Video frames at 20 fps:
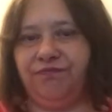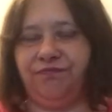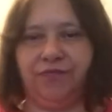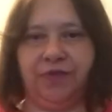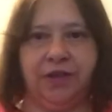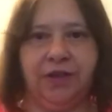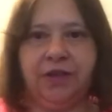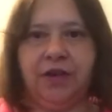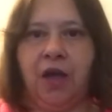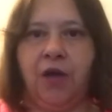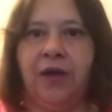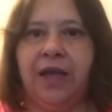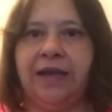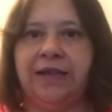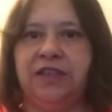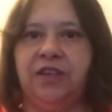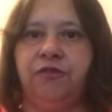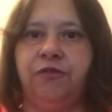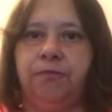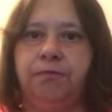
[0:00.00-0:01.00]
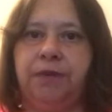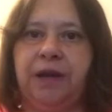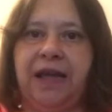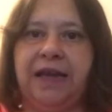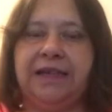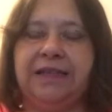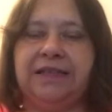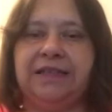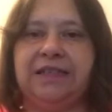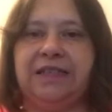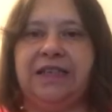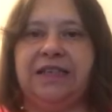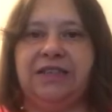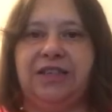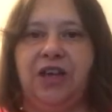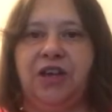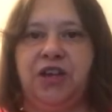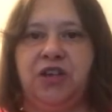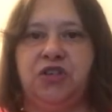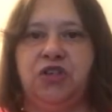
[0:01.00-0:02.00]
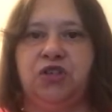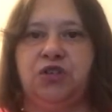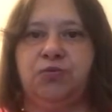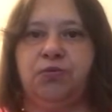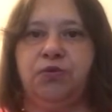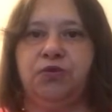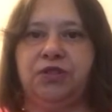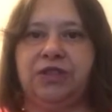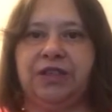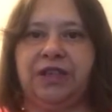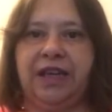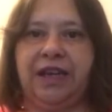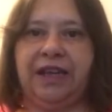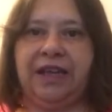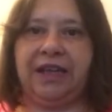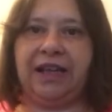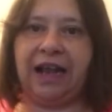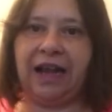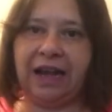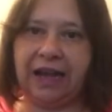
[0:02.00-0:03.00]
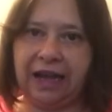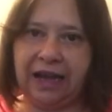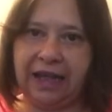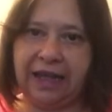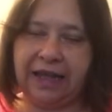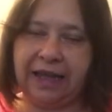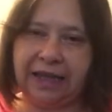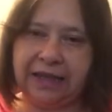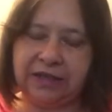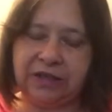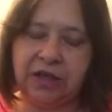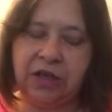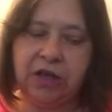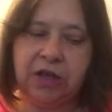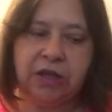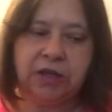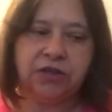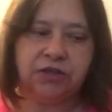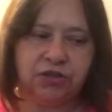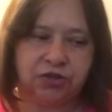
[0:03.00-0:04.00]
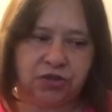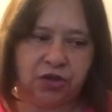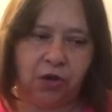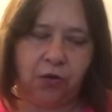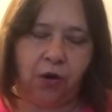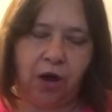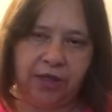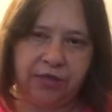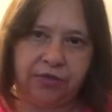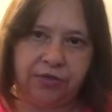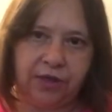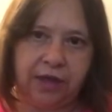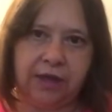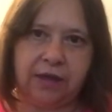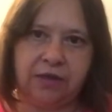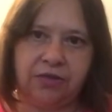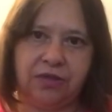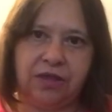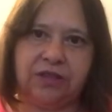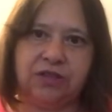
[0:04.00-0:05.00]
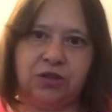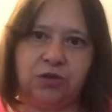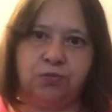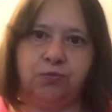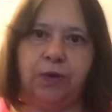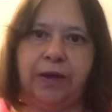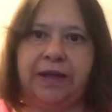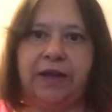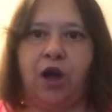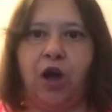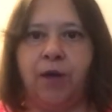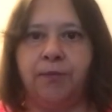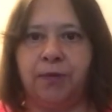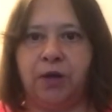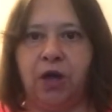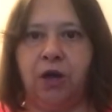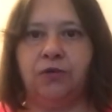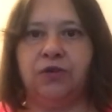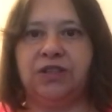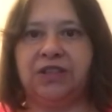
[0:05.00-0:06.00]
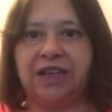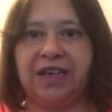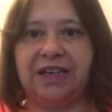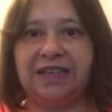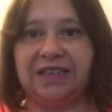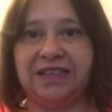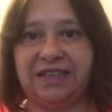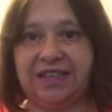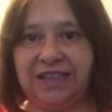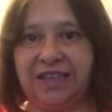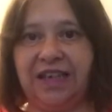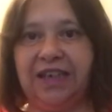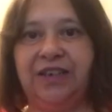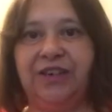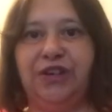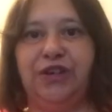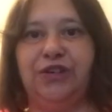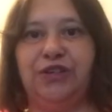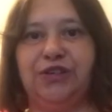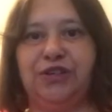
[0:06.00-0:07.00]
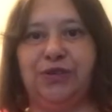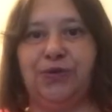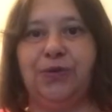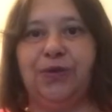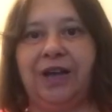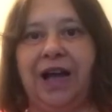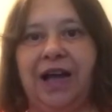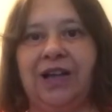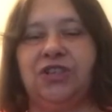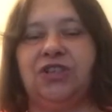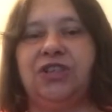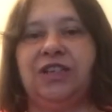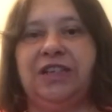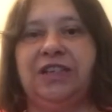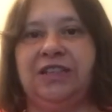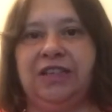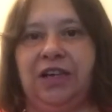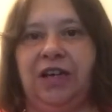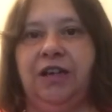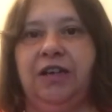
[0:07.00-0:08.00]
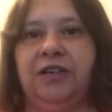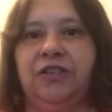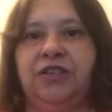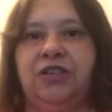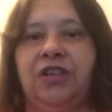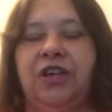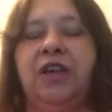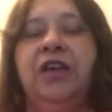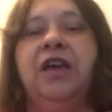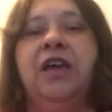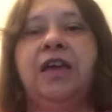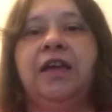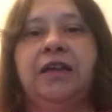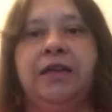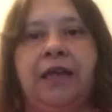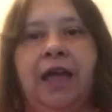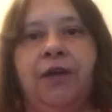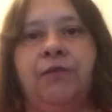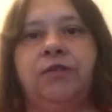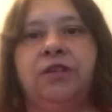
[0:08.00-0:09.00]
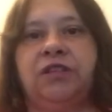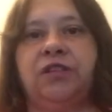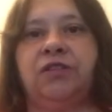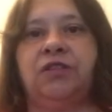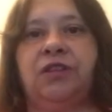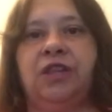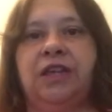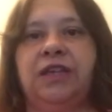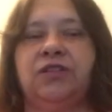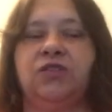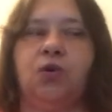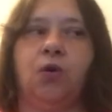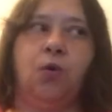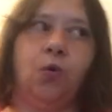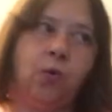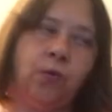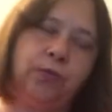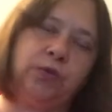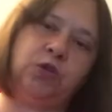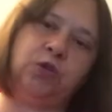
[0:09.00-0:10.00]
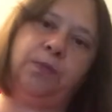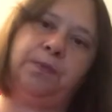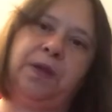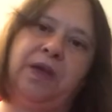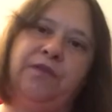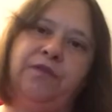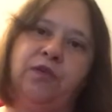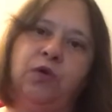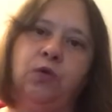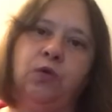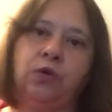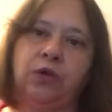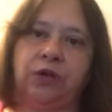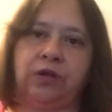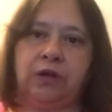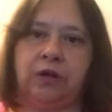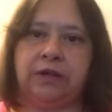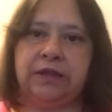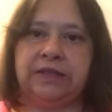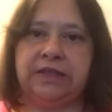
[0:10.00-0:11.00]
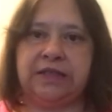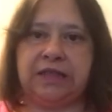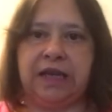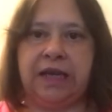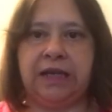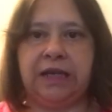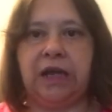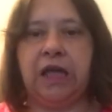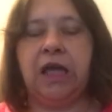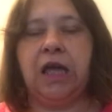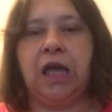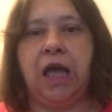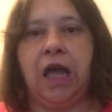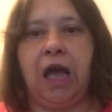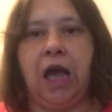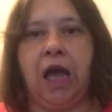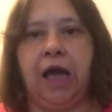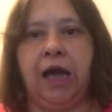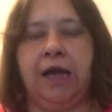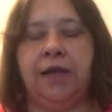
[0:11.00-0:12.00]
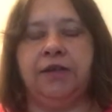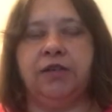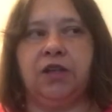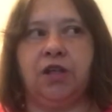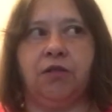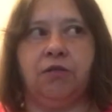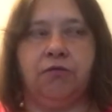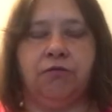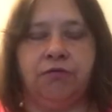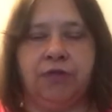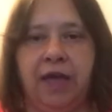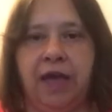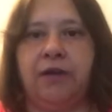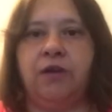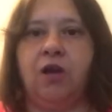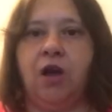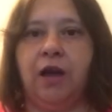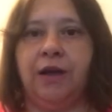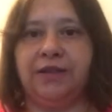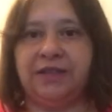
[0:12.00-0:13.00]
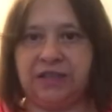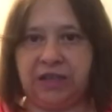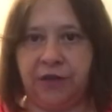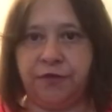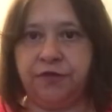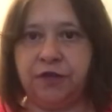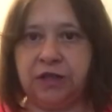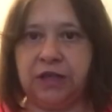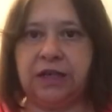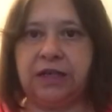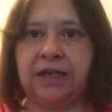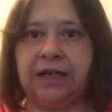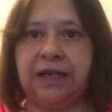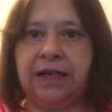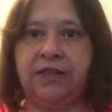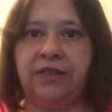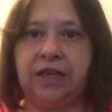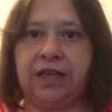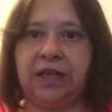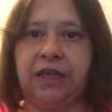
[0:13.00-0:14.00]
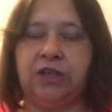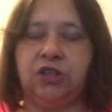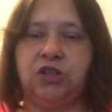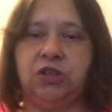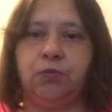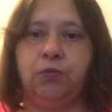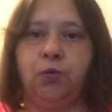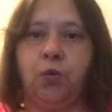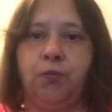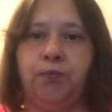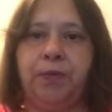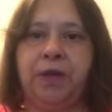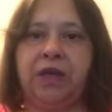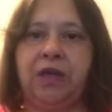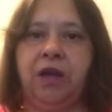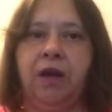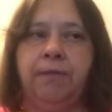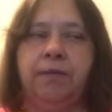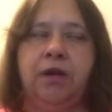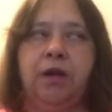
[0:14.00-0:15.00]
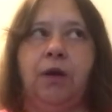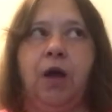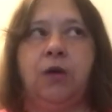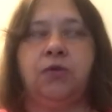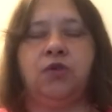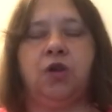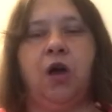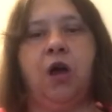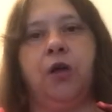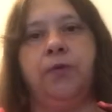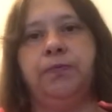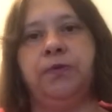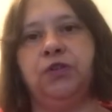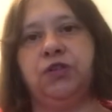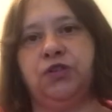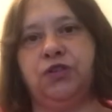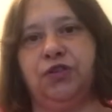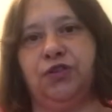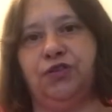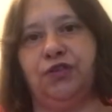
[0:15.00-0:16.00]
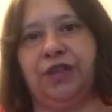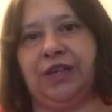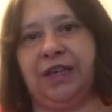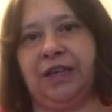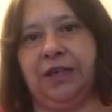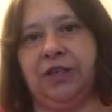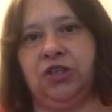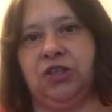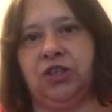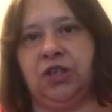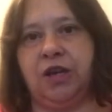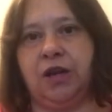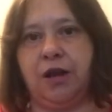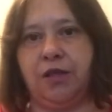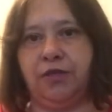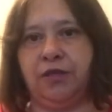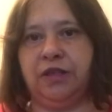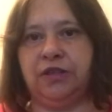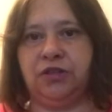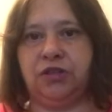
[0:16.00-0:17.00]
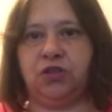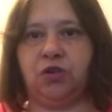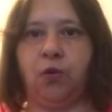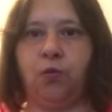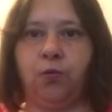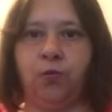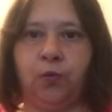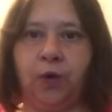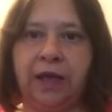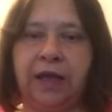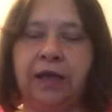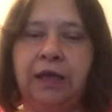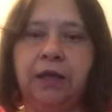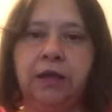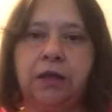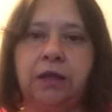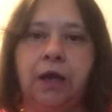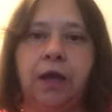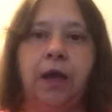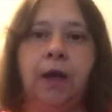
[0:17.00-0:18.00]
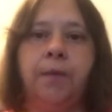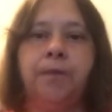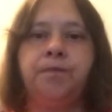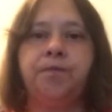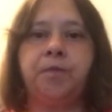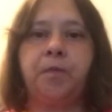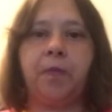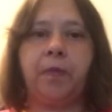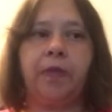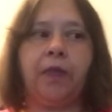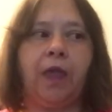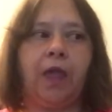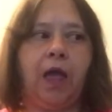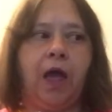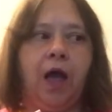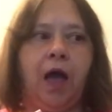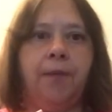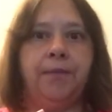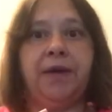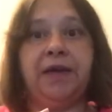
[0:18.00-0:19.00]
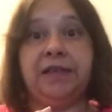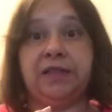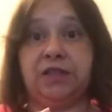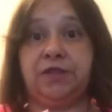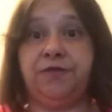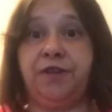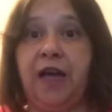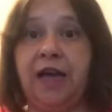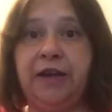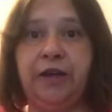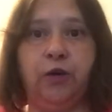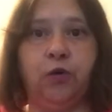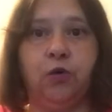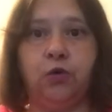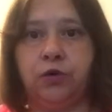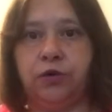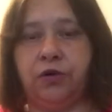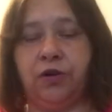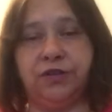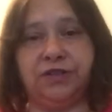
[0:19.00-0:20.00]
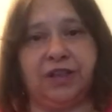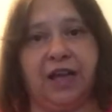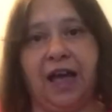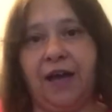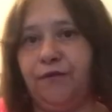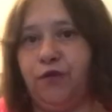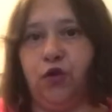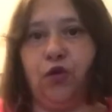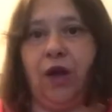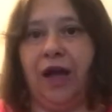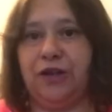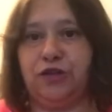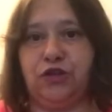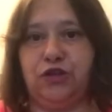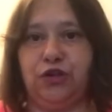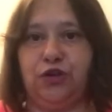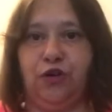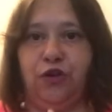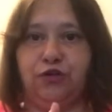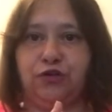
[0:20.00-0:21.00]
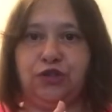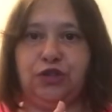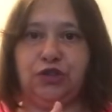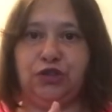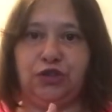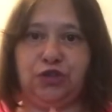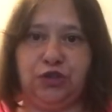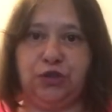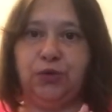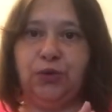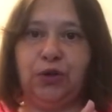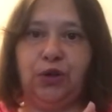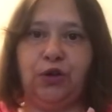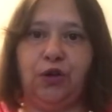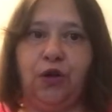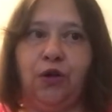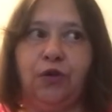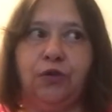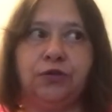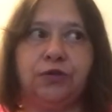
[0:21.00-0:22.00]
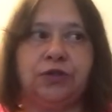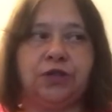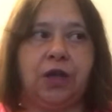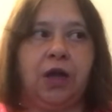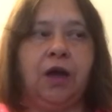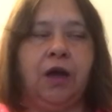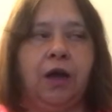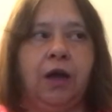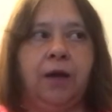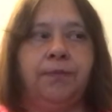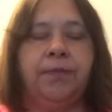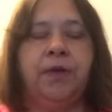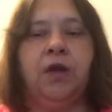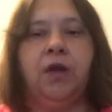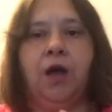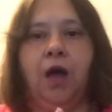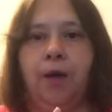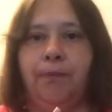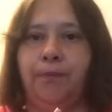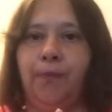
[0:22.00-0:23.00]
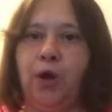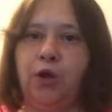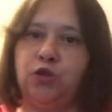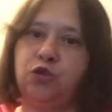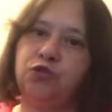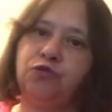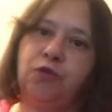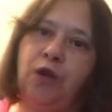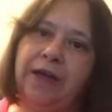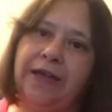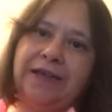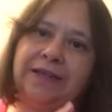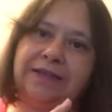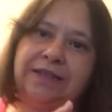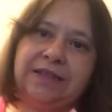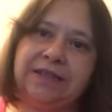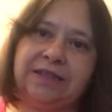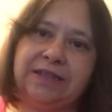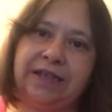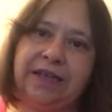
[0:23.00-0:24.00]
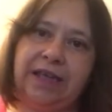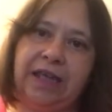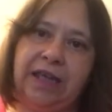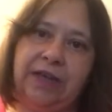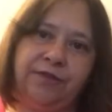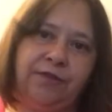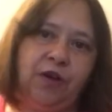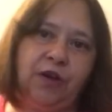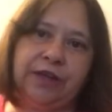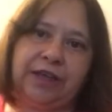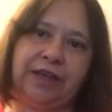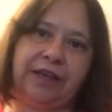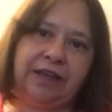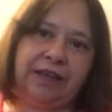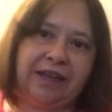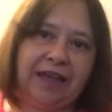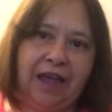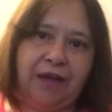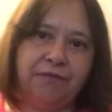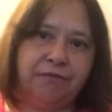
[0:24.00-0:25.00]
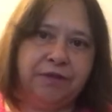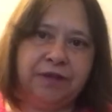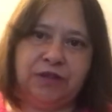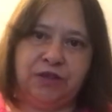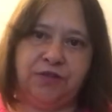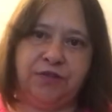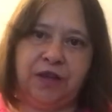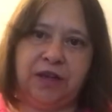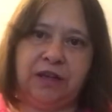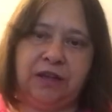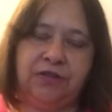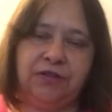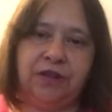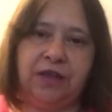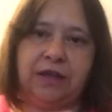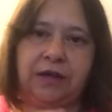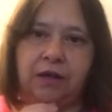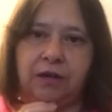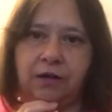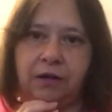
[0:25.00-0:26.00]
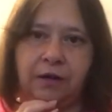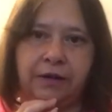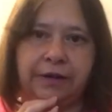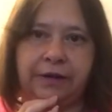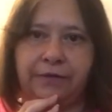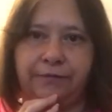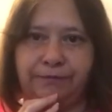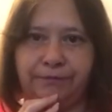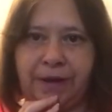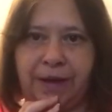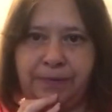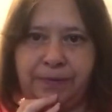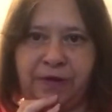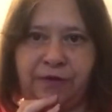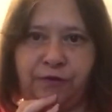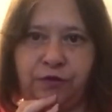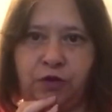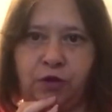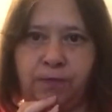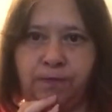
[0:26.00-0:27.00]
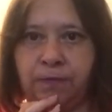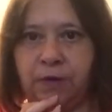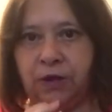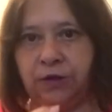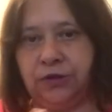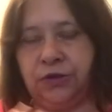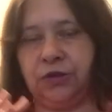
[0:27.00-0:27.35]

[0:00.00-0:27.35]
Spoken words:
you know, in different places, and I just want to get it cleared. So I think this week I'm going to continue to actually declutter, get rid of things, do a bit of organising. And then definitely the kitchen will be coming up. I was hoping to do the kitchen this week. It's fairly organised. I haven't actually got to do a lot. I might try and see if I can get rid of anything, like maybe a few mugs,